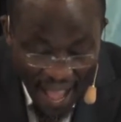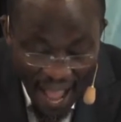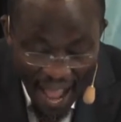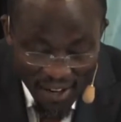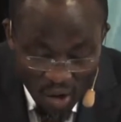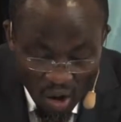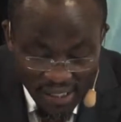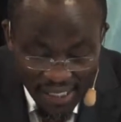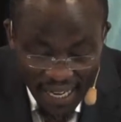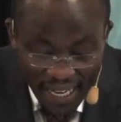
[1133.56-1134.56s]
are
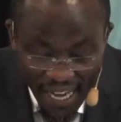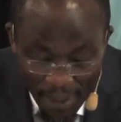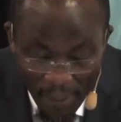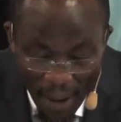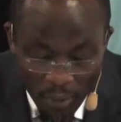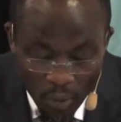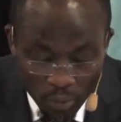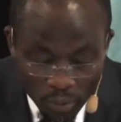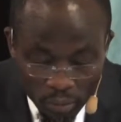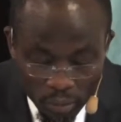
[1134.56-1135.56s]
not capable
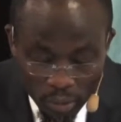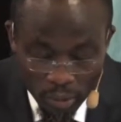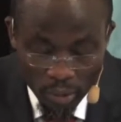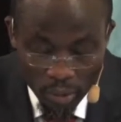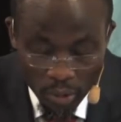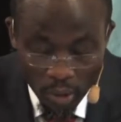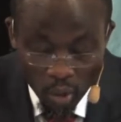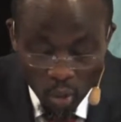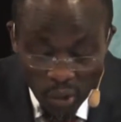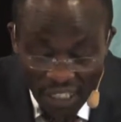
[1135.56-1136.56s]

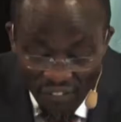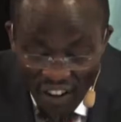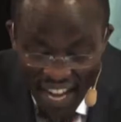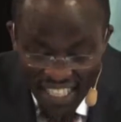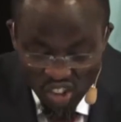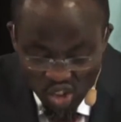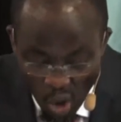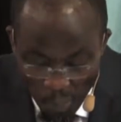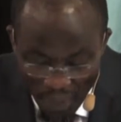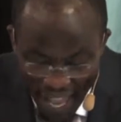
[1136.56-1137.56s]
to divinely
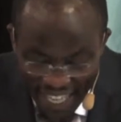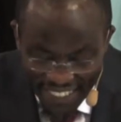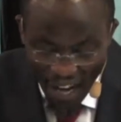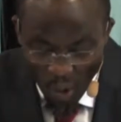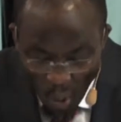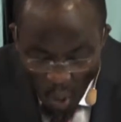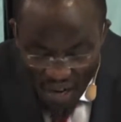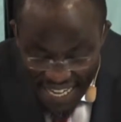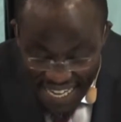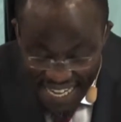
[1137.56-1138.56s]
supply their
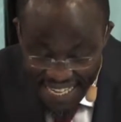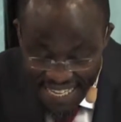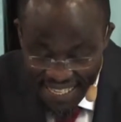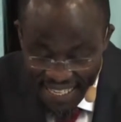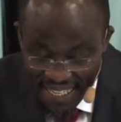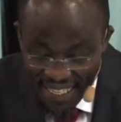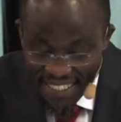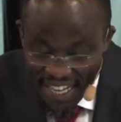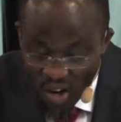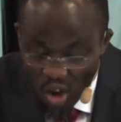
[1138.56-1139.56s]
own need.
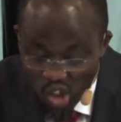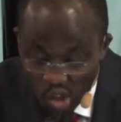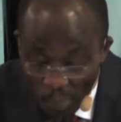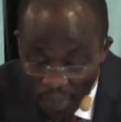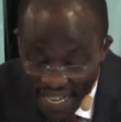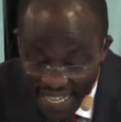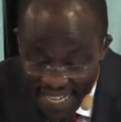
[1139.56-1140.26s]
The Lord supply their